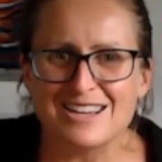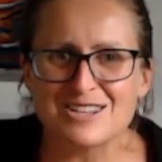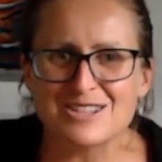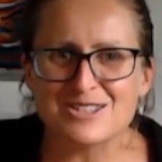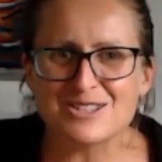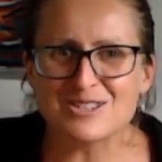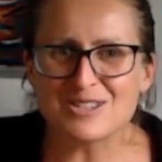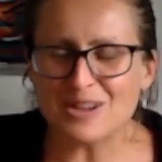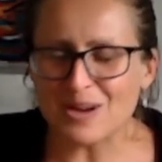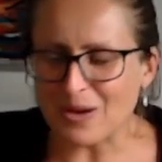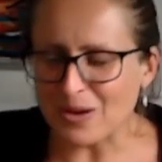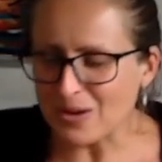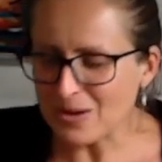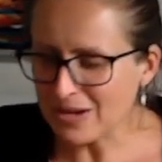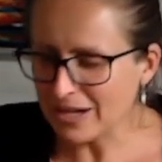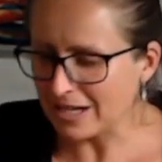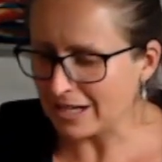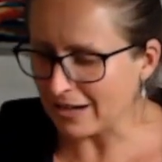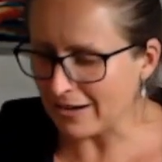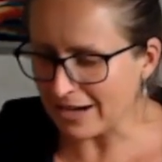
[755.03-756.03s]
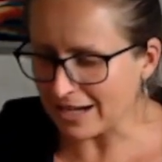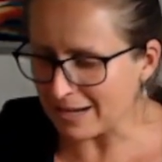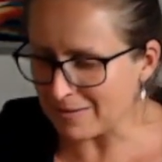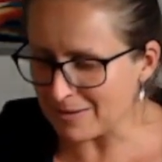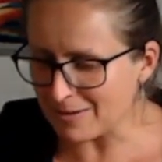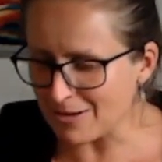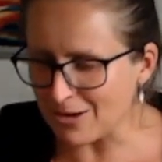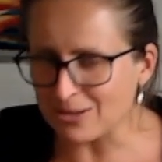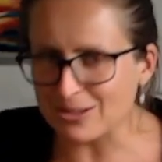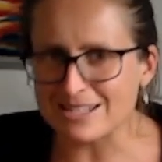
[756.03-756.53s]
So, all right, let
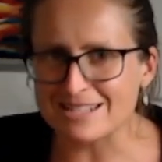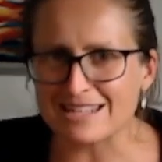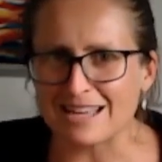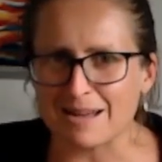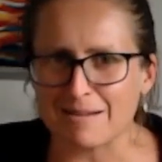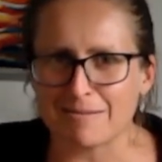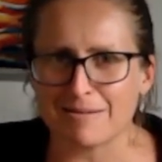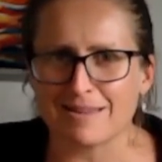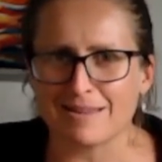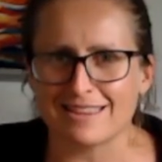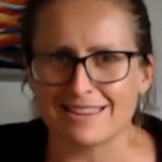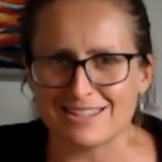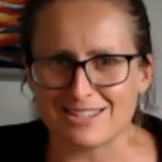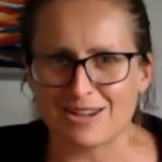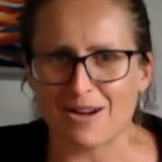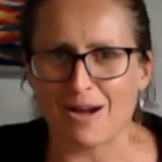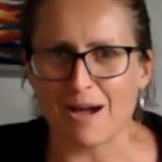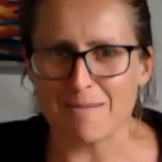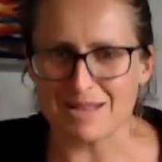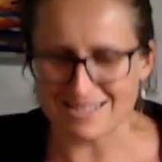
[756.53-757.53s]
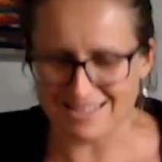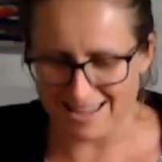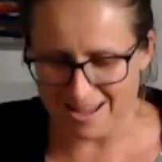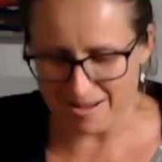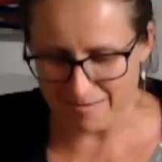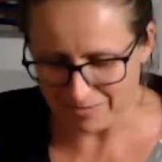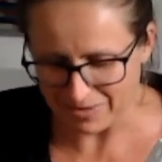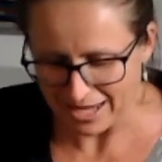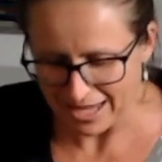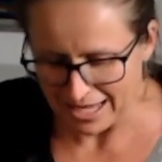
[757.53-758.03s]
me roll this up. The time has come.